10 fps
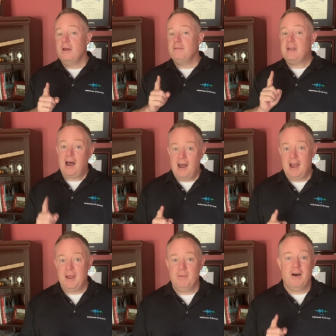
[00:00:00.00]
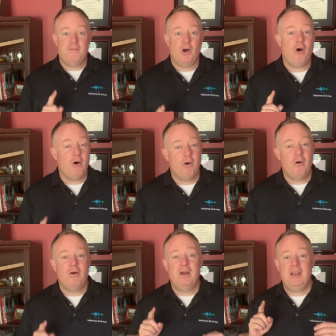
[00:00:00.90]
time of the
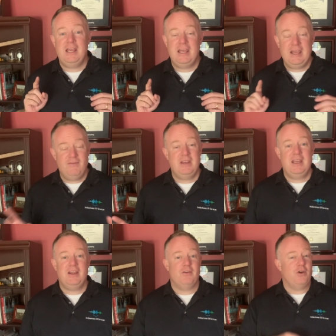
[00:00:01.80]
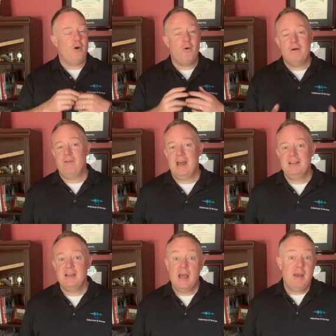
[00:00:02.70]
whole evening or the whole
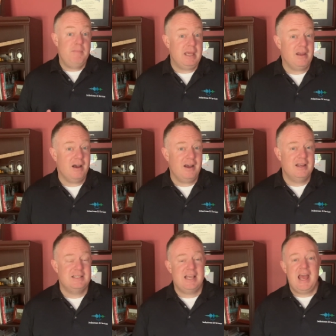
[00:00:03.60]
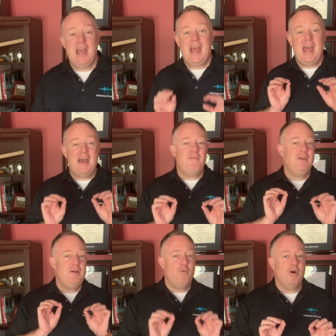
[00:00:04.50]
event because
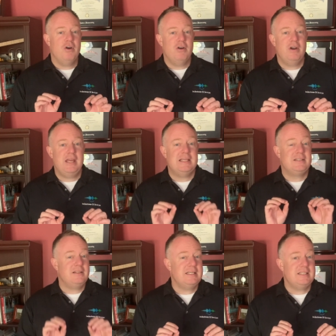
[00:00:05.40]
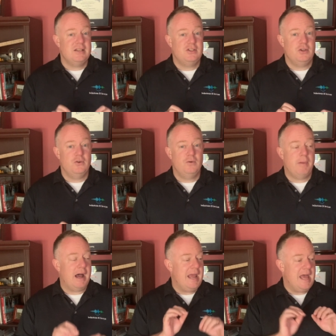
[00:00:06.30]
every word is listened to
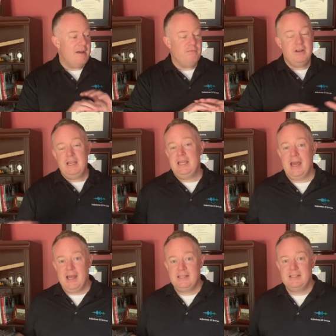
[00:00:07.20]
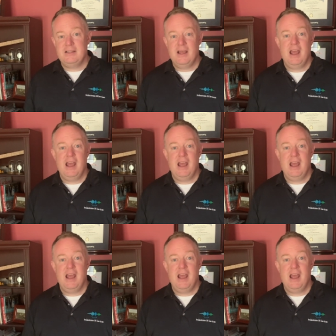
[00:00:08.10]
by every guest,